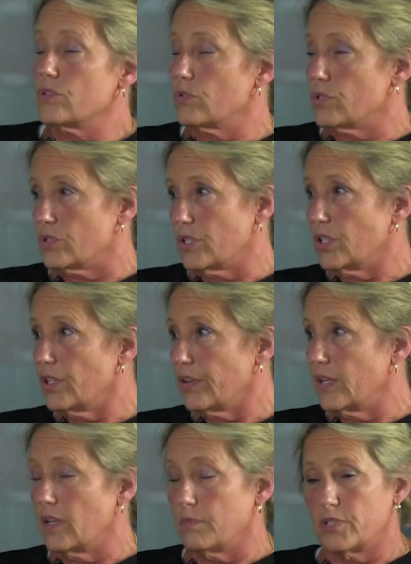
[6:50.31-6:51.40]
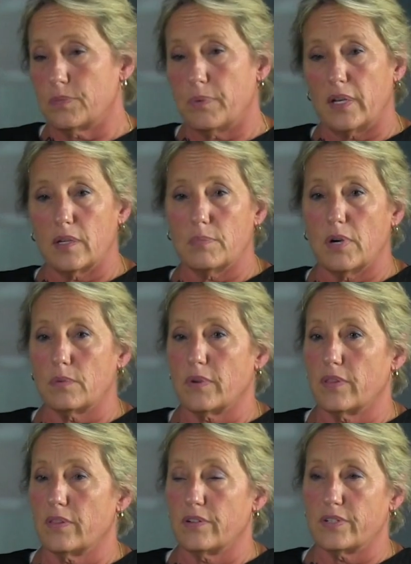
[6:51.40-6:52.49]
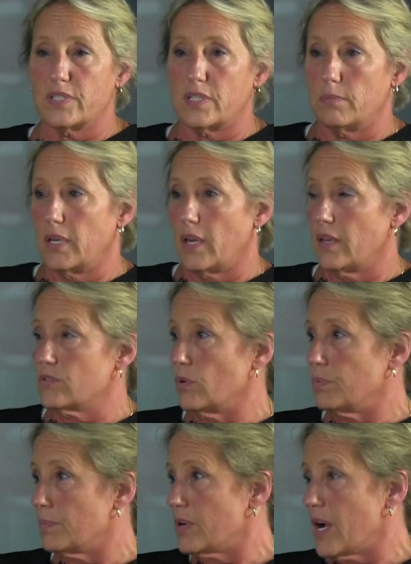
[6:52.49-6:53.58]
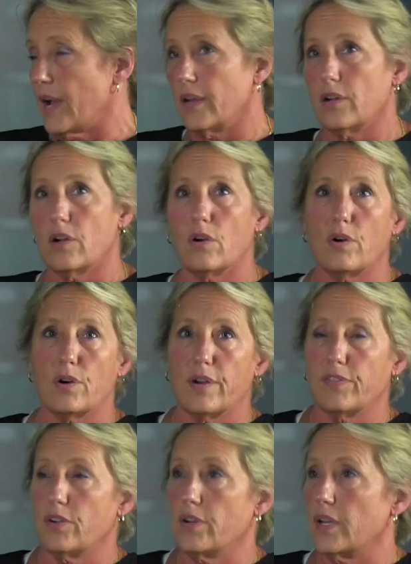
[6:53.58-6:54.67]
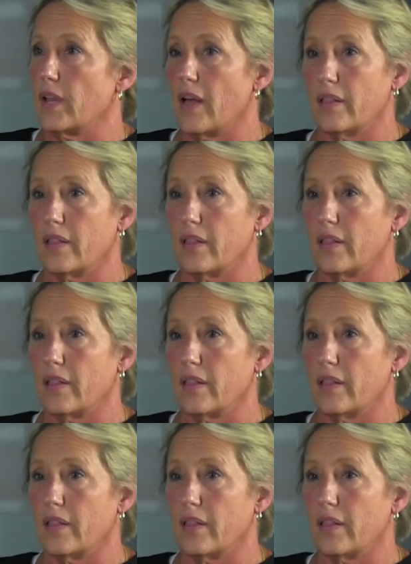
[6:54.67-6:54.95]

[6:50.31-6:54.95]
social security number depending upon whether they're a DBA sole proprietor or if they're an